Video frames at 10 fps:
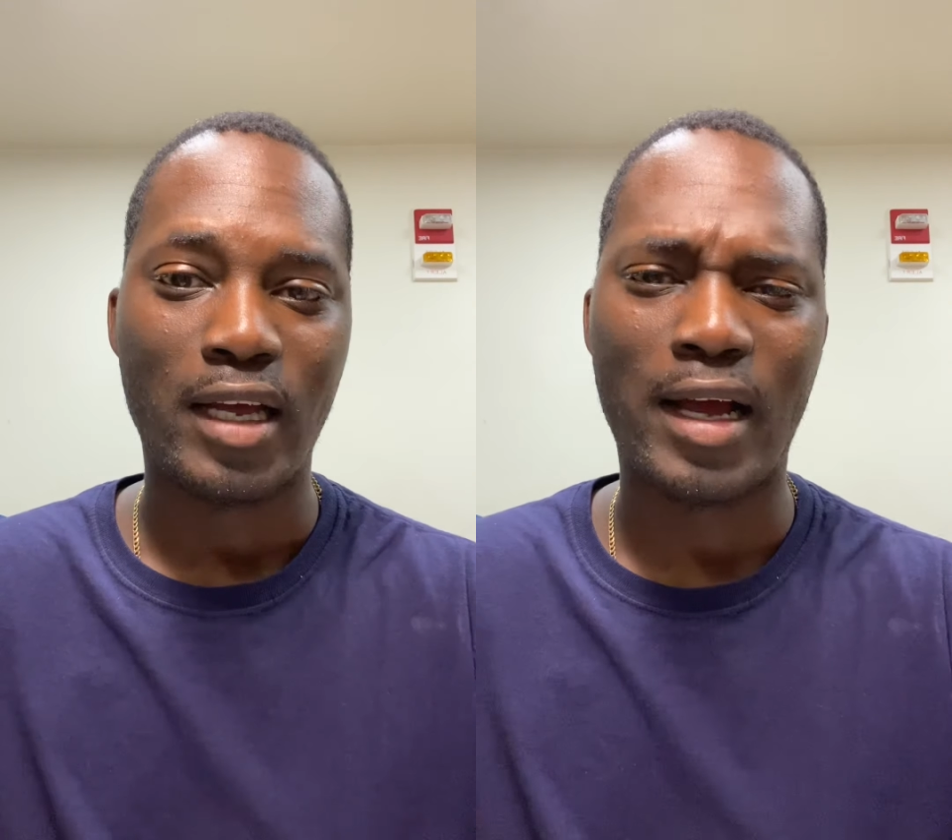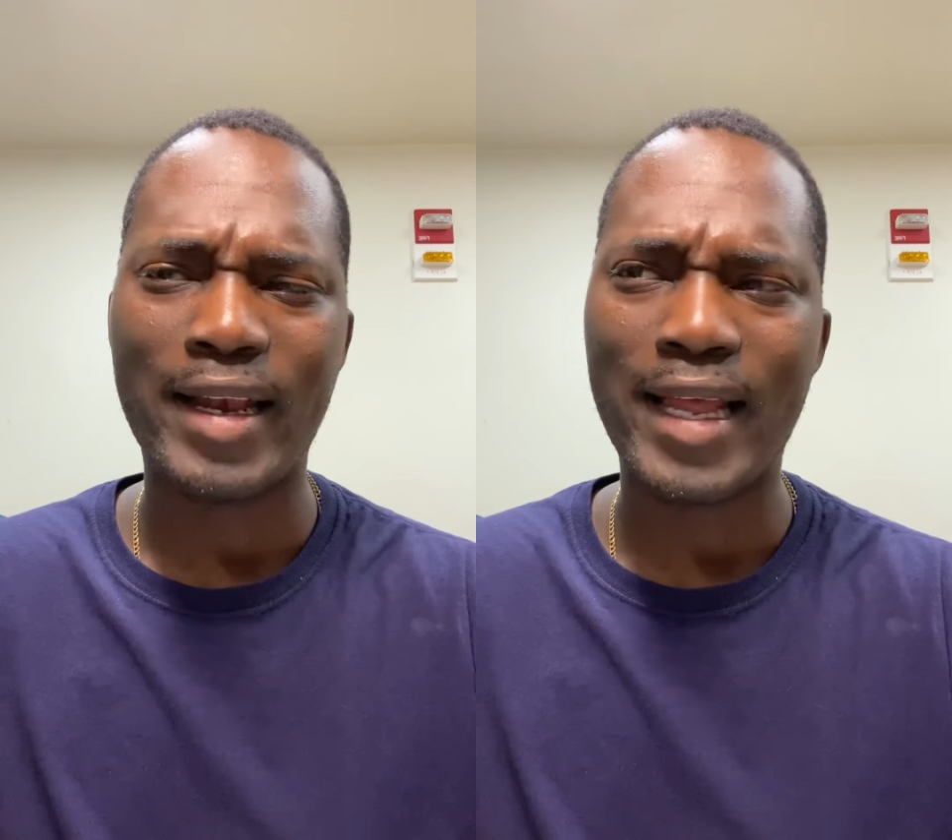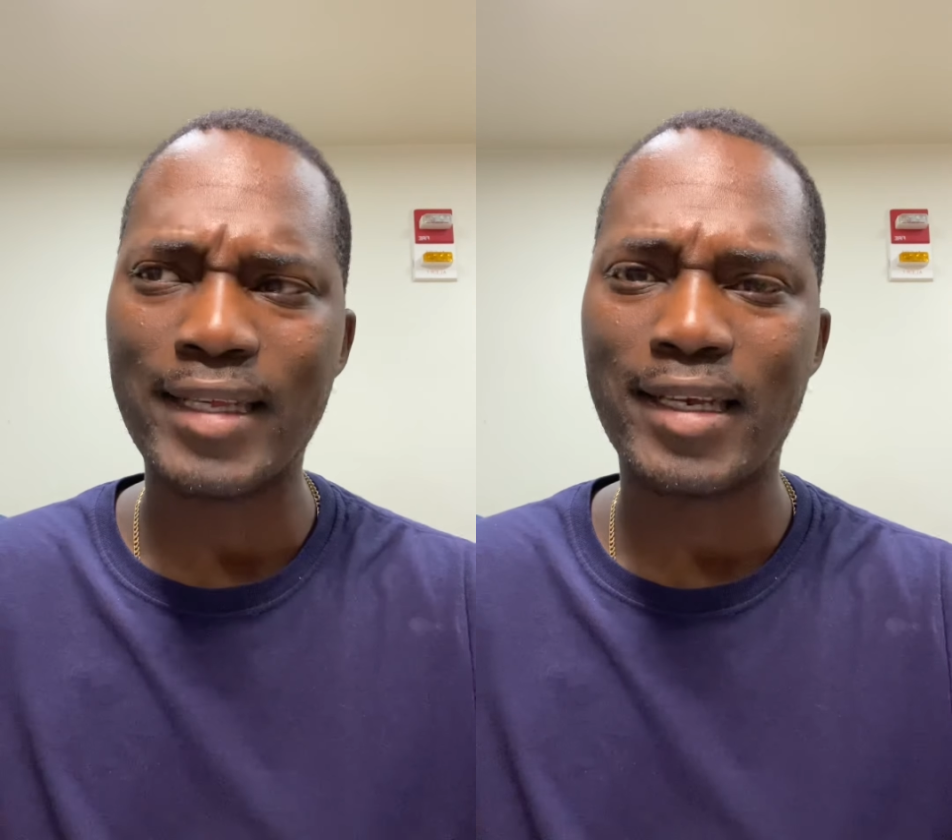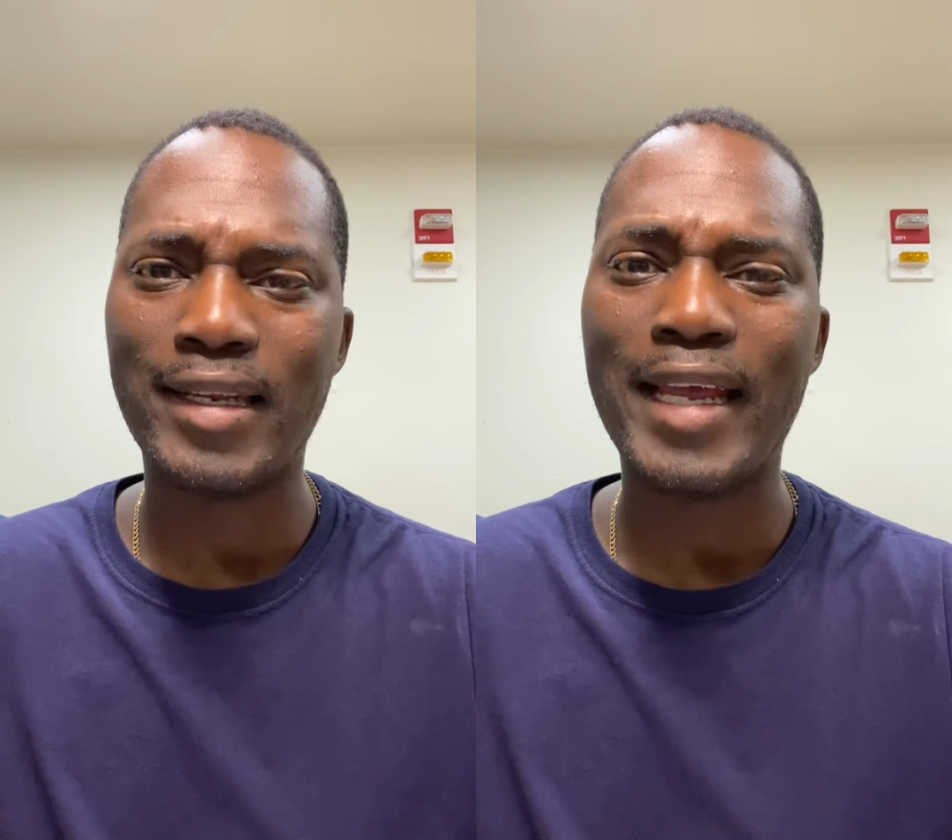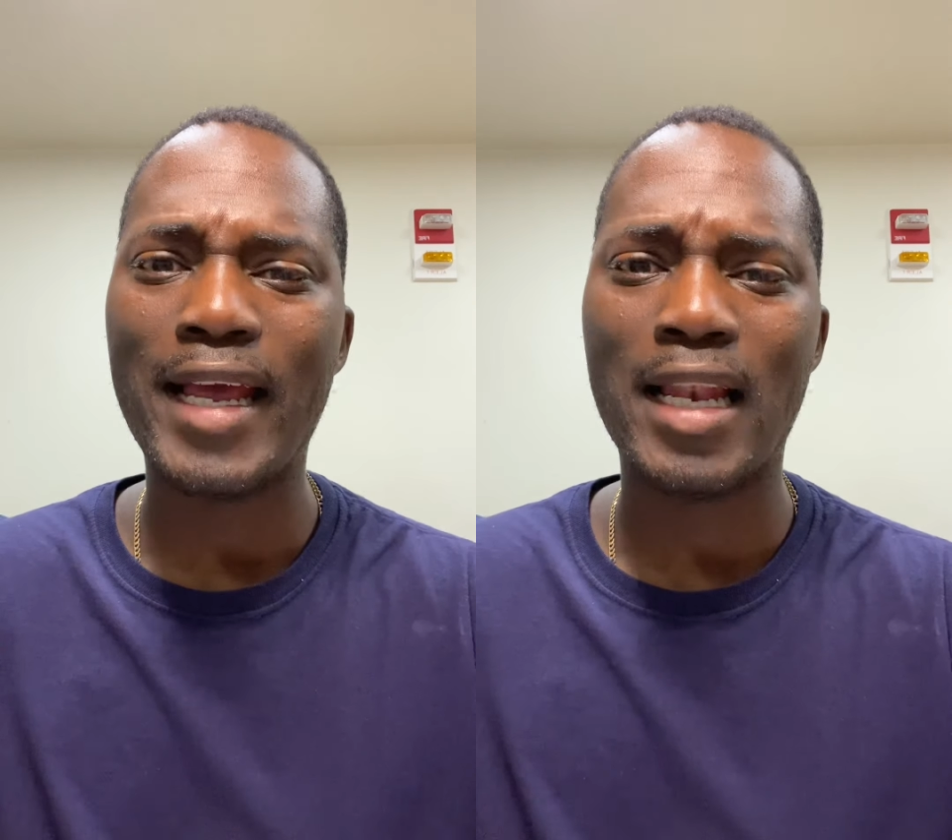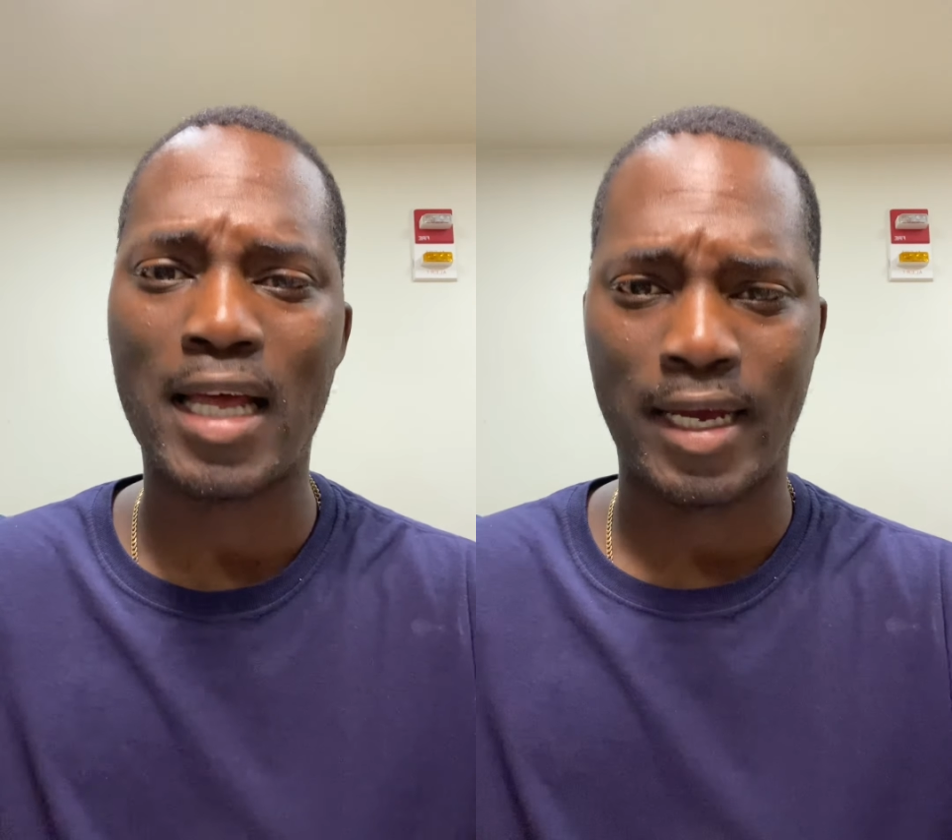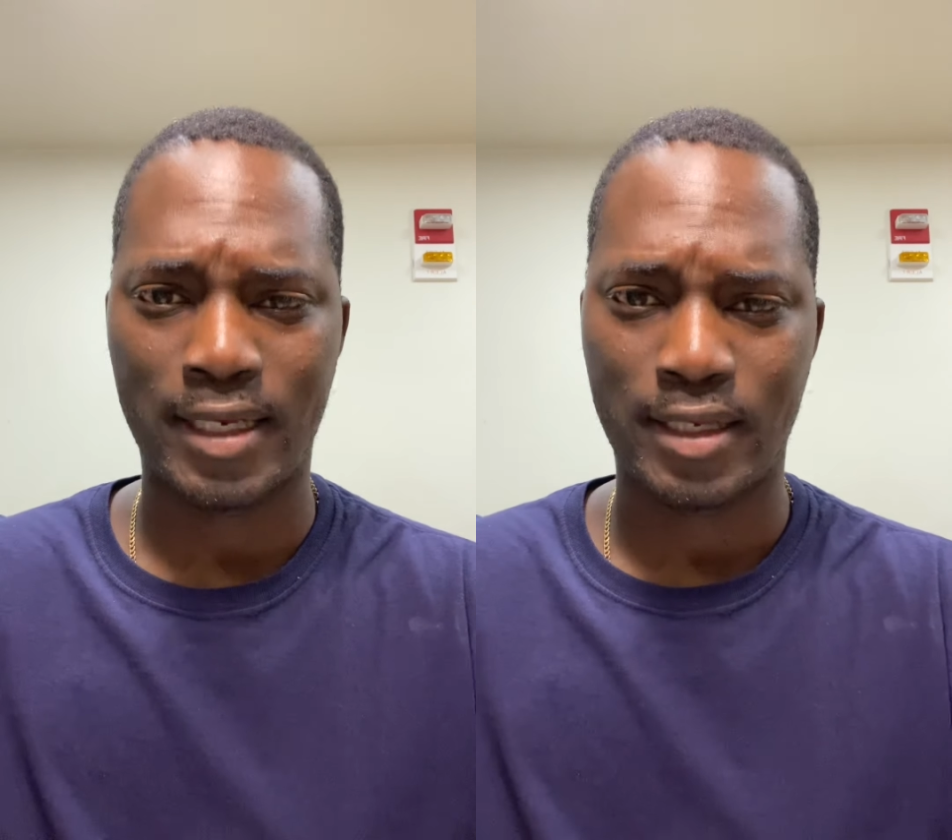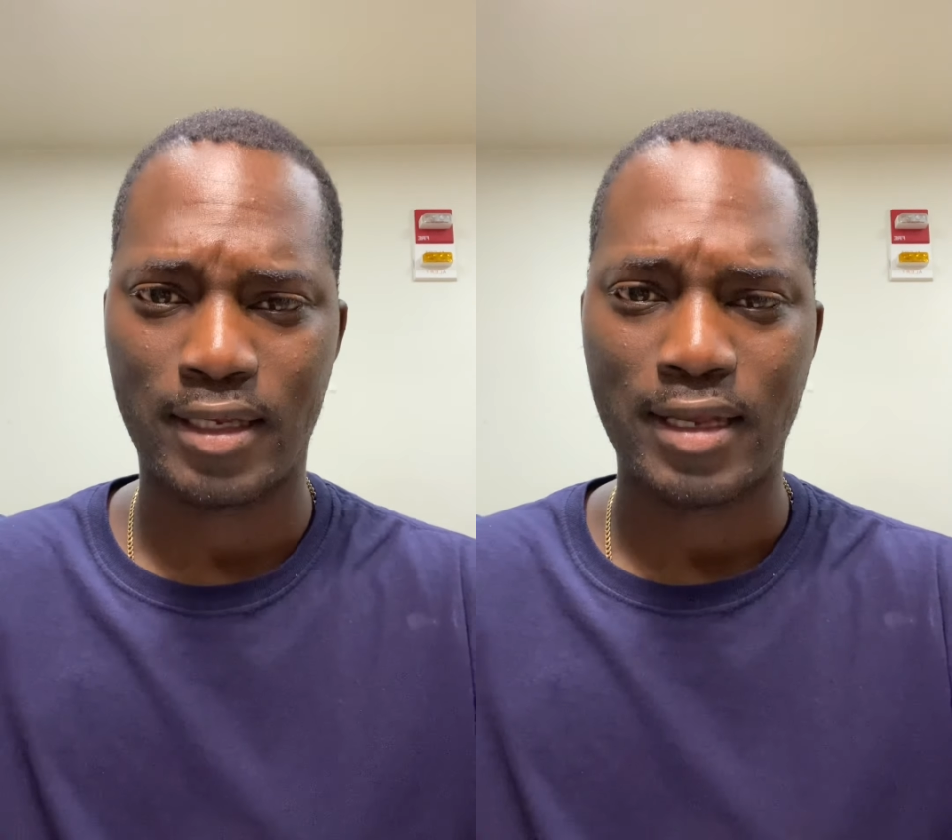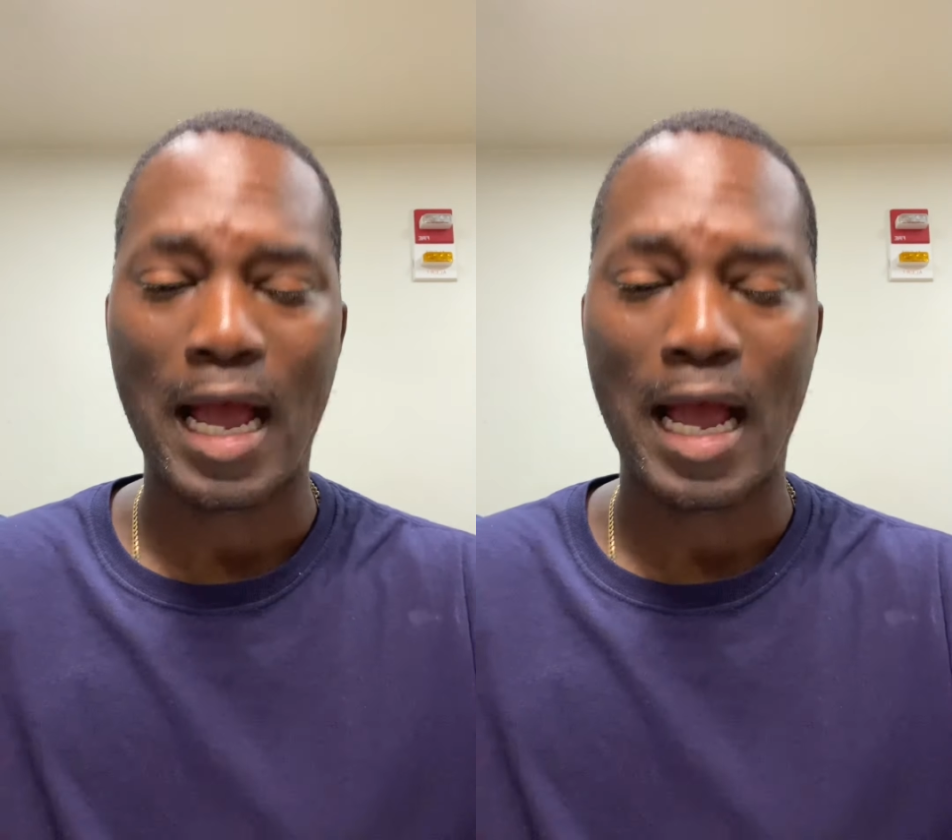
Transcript: Alaskan Airlines.